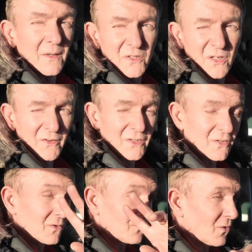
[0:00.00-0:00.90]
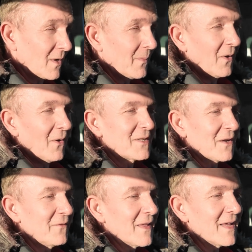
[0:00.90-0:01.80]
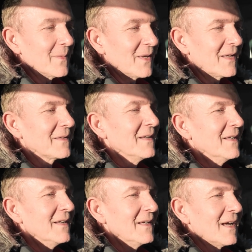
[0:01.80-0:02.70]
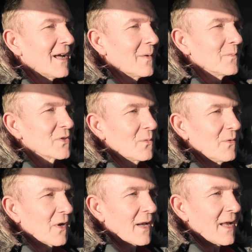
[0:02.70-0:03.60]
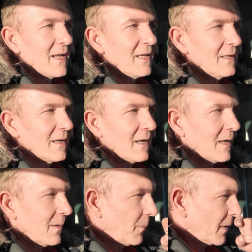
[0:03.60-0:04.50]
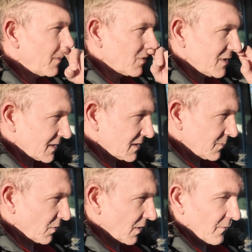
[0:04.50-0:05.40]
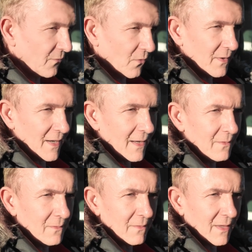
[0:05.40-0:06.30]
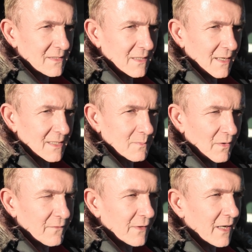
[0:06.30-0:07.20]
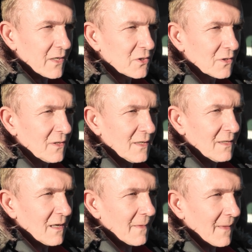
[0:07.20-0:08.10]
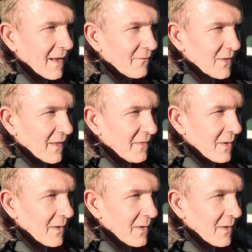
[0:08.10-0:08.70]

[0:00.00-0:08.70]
Sorry, sun's right in my eyes over there at the minute. So we've got a bonnet protector to put on the front now. That's the next modification, and then after that